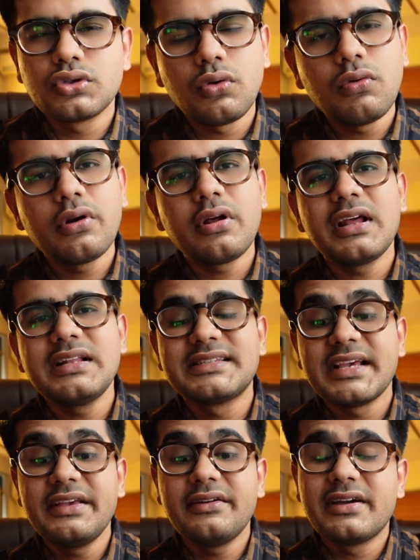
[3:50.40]
overall, I'll
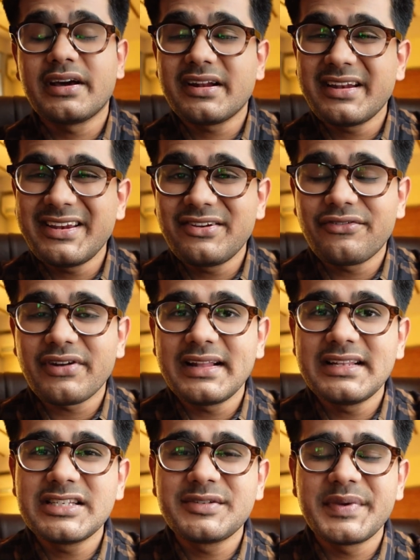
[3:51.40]
say you gotta need to try
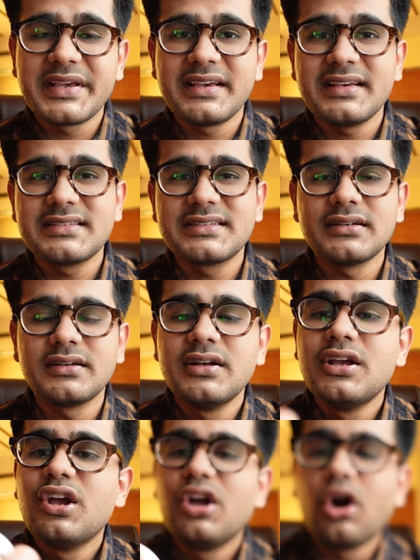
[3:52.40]
this because
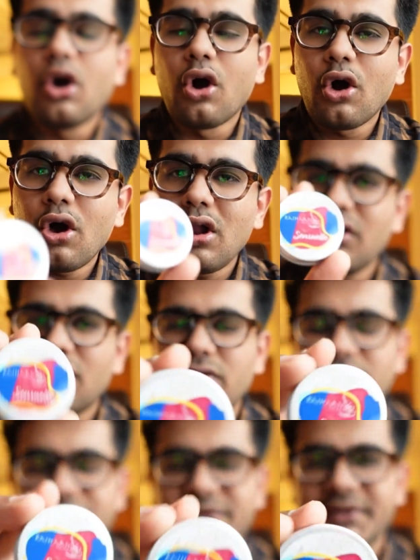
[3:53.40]
all
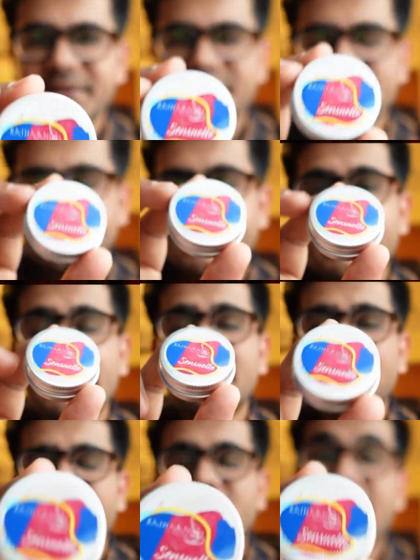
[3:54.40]
of them that
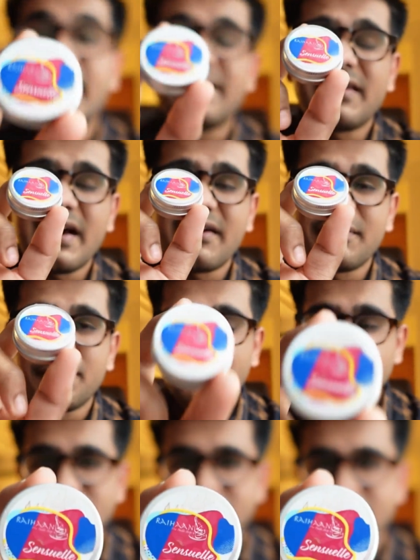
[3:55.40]
I've
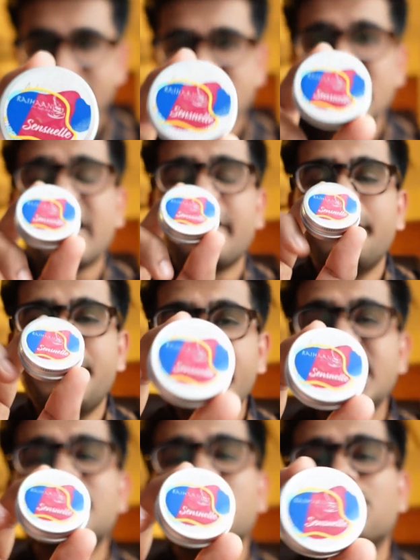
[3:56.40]
purchased are
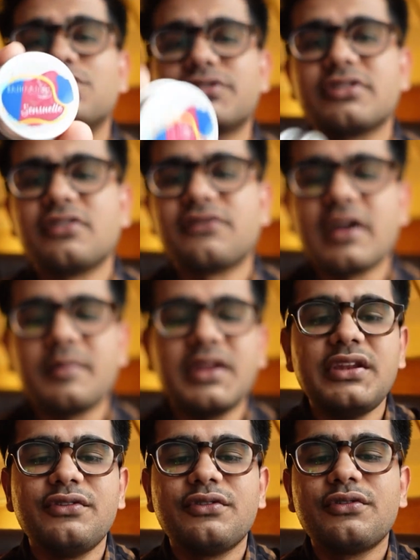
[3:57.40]
beast mode stuff. I
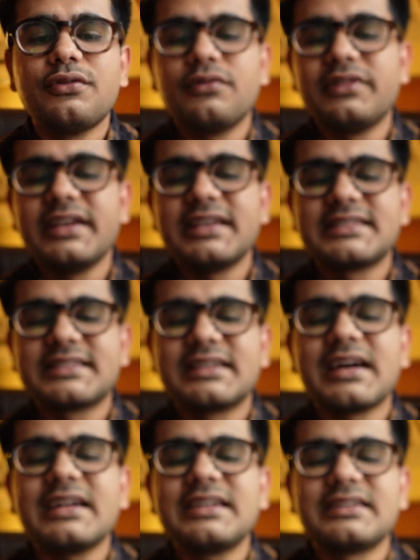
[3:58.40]
mean, they
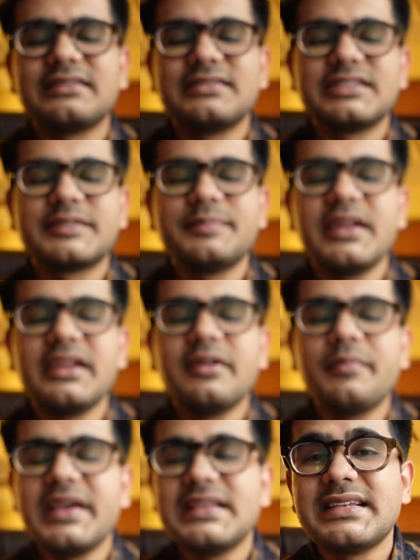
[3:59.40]
start smelling
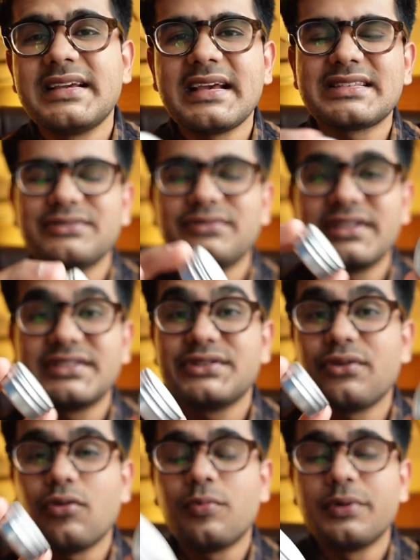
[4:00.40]
amazing as soon as
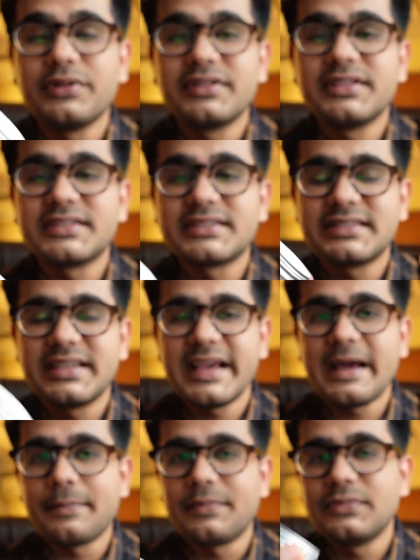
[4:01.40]
you open this
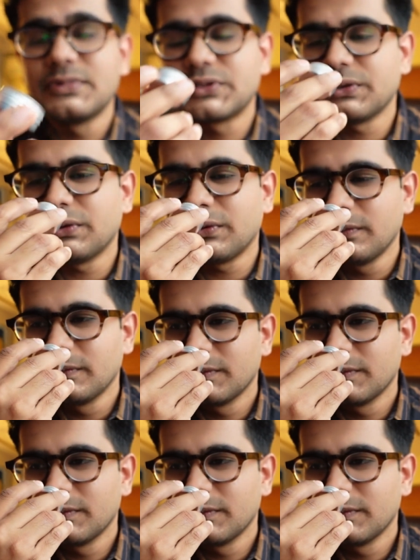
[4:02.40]
cap. So